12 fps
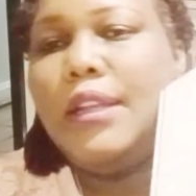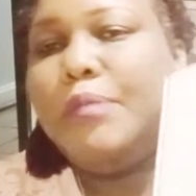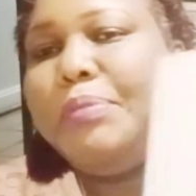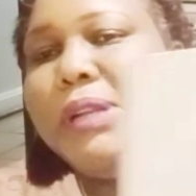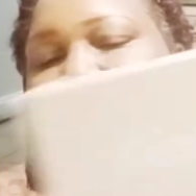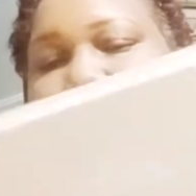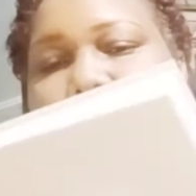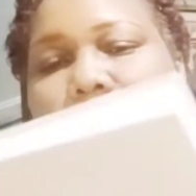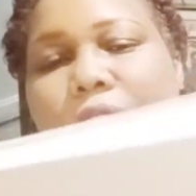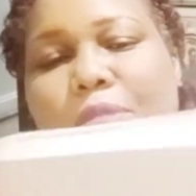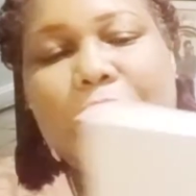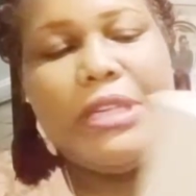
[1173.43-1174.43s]

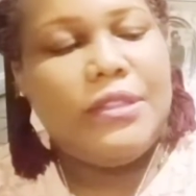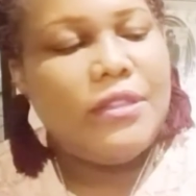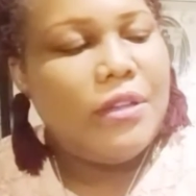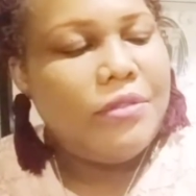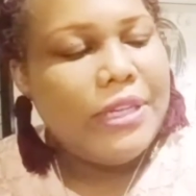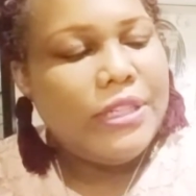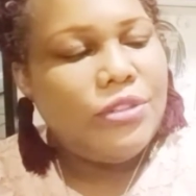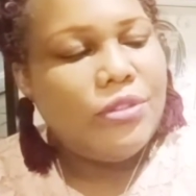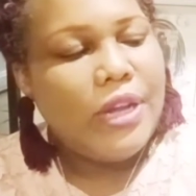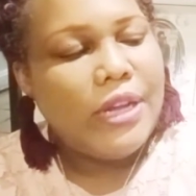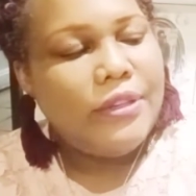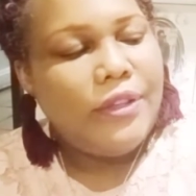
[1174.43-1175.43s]
planner in me is already
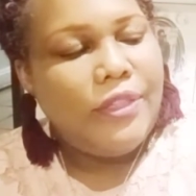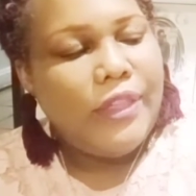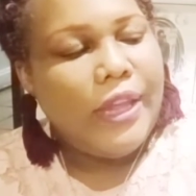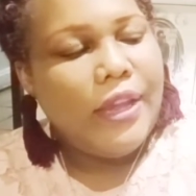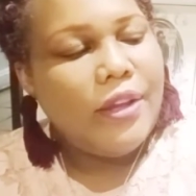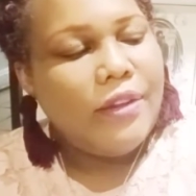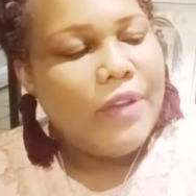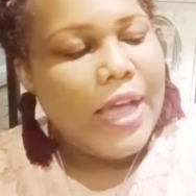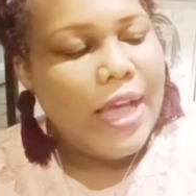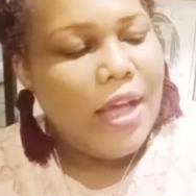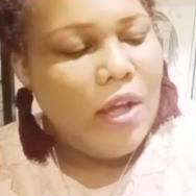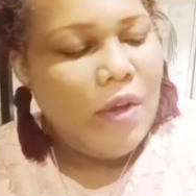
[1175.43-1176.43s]
trying to think of
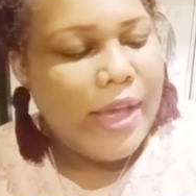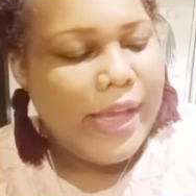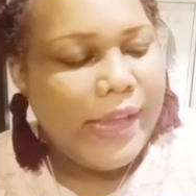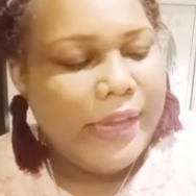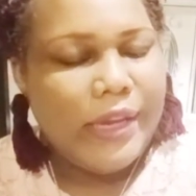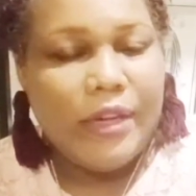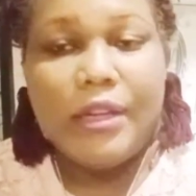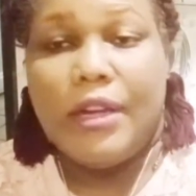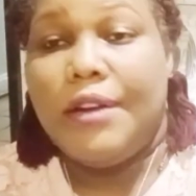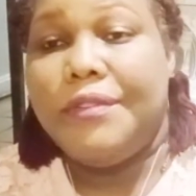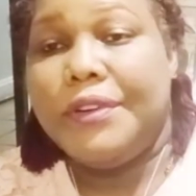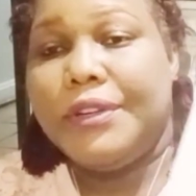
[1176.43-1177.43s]
how I can
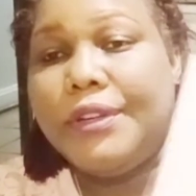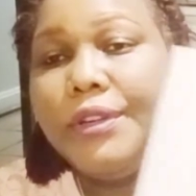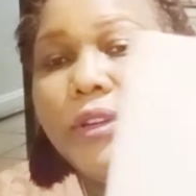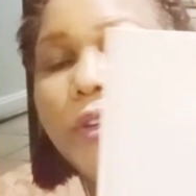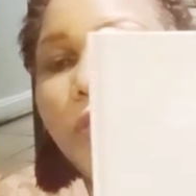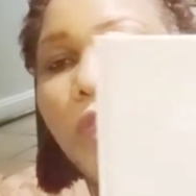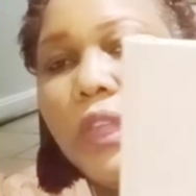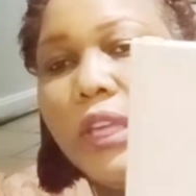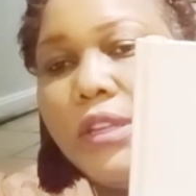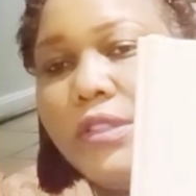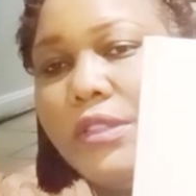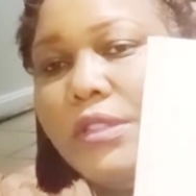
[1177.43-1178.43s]
cover
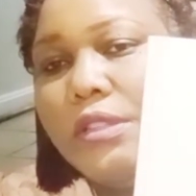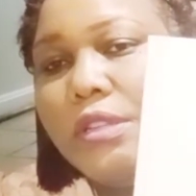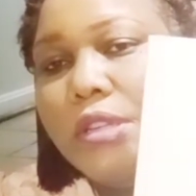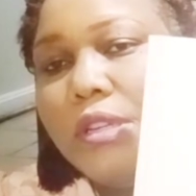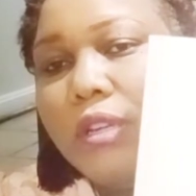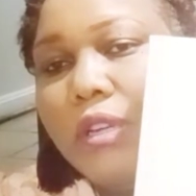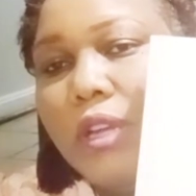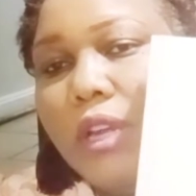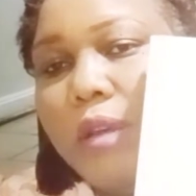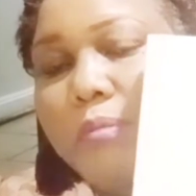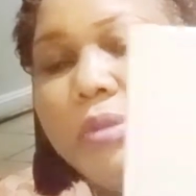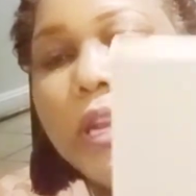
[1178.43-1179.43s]
this
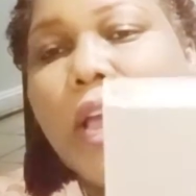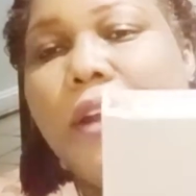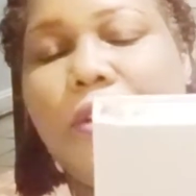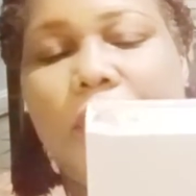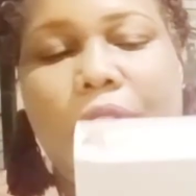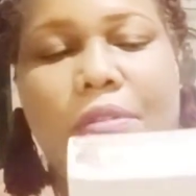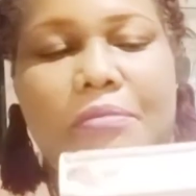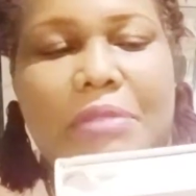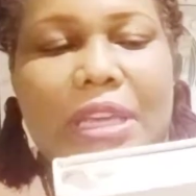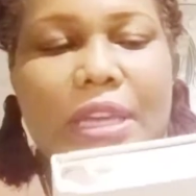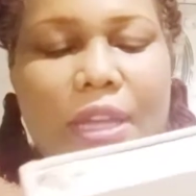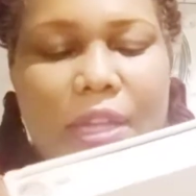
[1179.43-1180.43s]
planner,
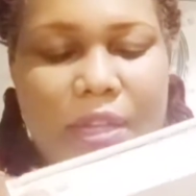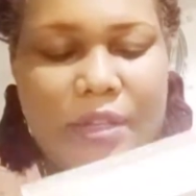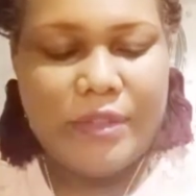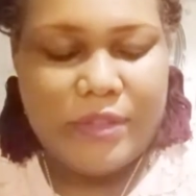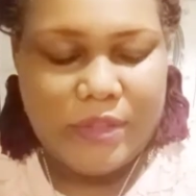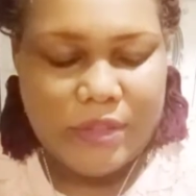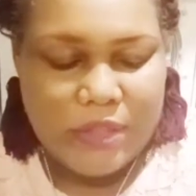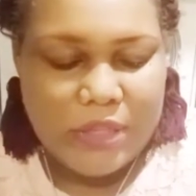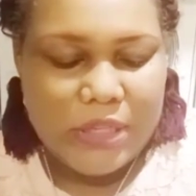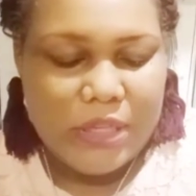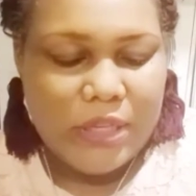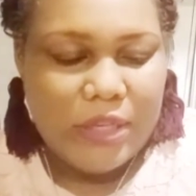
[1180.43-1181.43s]
because
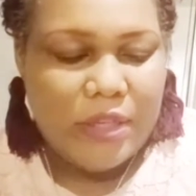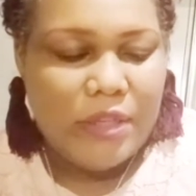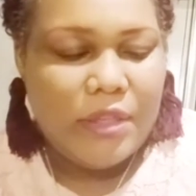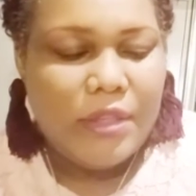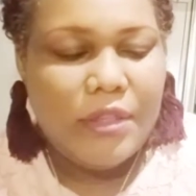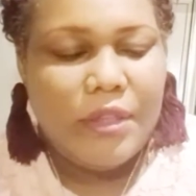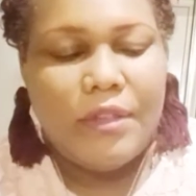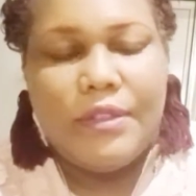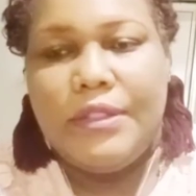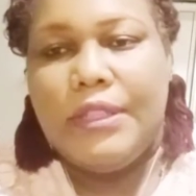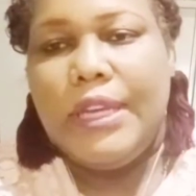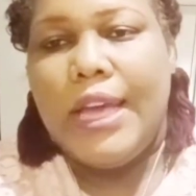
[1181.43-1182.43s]
you
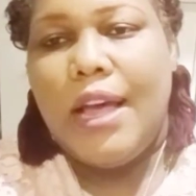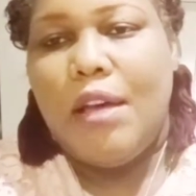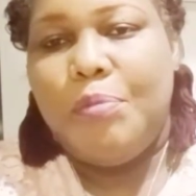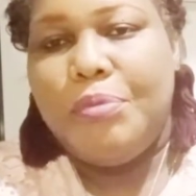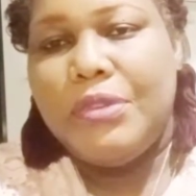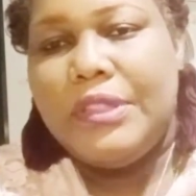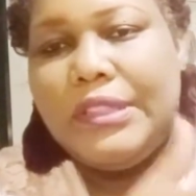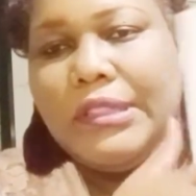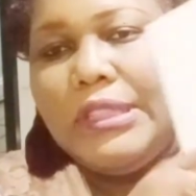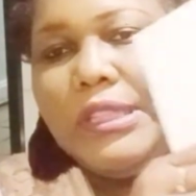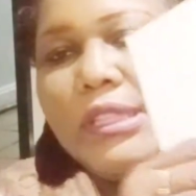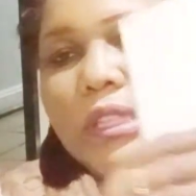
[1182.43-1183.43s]
see how
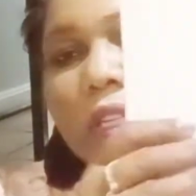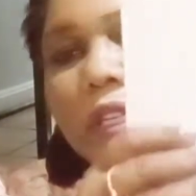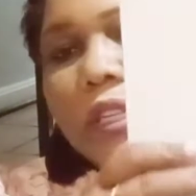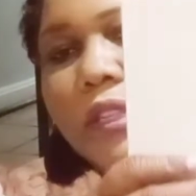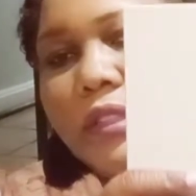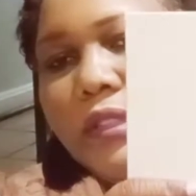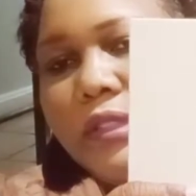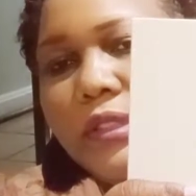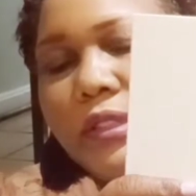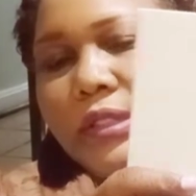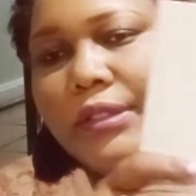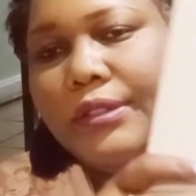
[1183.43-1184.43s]
pristine it
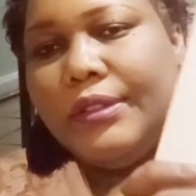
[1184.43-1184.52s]
is.